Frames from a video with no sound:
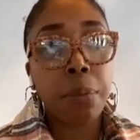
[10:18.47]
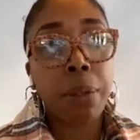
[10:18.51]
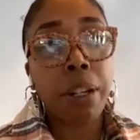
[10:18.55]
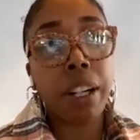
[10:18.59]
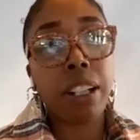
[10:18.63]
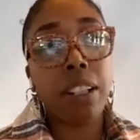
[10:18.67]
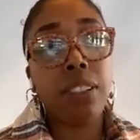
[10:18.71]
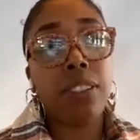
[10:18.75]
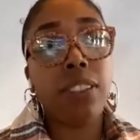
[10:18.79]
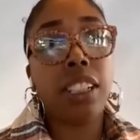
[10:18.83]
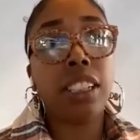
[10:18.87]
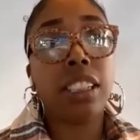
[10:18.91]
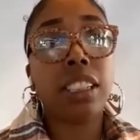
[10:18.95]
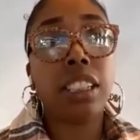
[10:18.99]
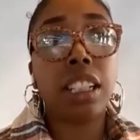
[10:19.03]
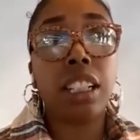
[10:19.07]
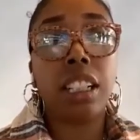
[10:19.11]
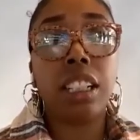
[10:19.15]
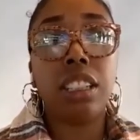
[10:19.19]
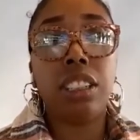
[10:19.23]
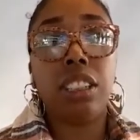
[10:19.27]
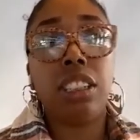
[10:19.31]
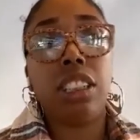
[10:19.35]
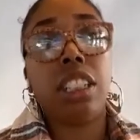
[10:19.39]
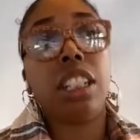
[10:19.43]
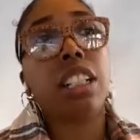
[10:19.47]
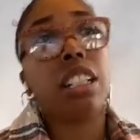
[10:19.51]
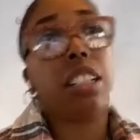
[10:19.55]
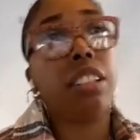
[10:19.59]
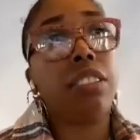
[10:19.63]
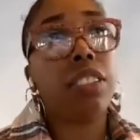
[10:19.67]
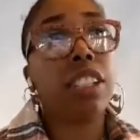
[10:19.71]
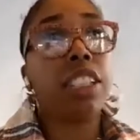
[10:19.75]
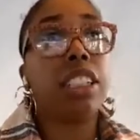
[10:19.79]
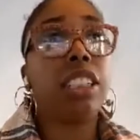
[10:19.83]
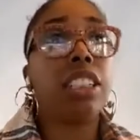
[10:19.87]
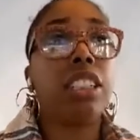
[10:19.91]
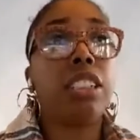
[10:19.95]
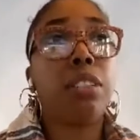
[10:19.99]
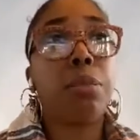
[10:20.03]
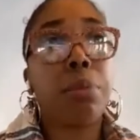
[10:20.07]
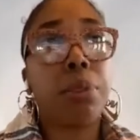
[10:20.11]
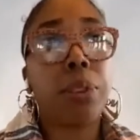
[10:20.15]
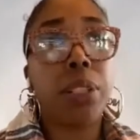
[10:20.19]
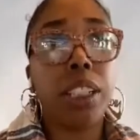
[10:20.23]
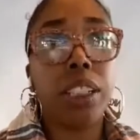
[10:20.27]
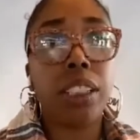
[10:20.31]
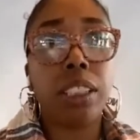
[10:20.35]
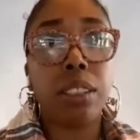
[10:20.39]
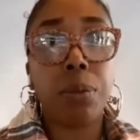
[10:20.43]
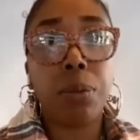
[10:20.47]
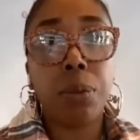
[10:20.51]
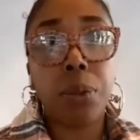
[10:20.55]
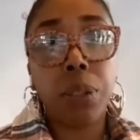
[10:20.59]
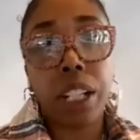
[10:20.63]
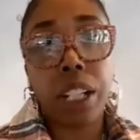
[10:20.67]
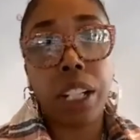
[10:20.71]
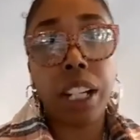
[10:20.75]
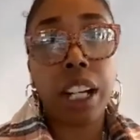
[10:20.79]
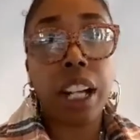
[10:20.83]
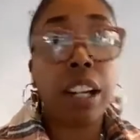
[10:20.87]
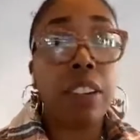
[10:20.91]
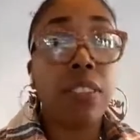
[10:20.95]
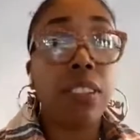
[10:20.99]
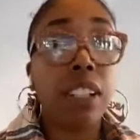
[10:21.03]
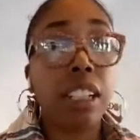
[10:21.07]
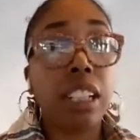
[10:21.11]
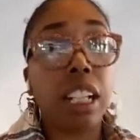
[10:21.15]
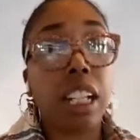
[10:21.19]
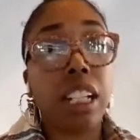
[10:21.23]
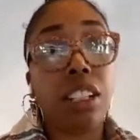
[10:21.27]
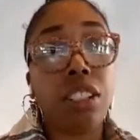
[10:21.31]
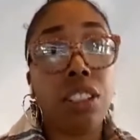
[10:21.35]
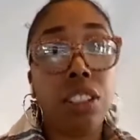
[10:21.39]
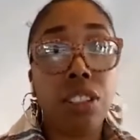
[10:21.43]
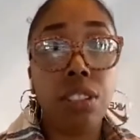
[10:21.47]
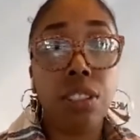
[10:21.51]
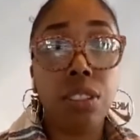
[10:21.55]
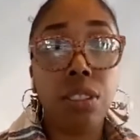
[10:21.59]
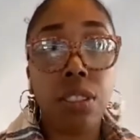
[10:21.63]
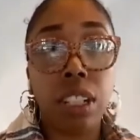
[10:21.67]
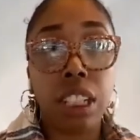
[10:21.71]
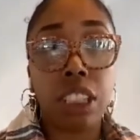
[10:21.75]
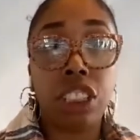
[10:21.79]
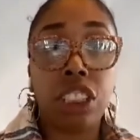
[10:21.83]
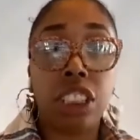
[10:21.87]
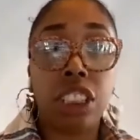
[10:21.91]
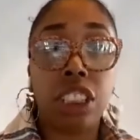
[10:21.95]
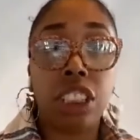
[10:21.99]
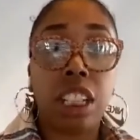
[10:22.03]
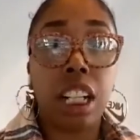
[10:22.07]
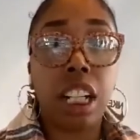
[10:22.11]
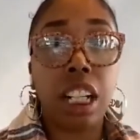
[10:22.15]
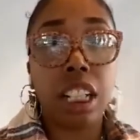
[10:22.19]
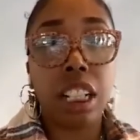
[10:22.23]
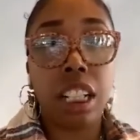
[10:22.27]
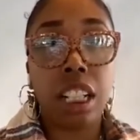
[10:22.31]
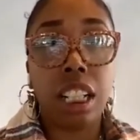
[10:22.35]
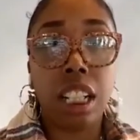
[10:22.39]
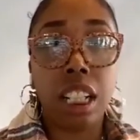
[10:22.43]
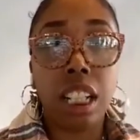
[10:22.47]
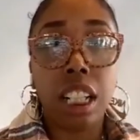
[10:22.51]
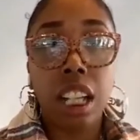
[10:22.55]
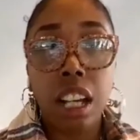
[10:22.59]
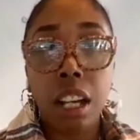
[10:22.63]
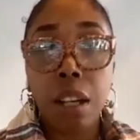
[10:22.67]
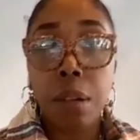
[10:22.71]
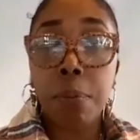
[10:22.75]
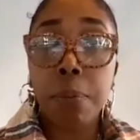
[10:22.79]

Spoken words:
part of this construct of consumerism where everything new and shiny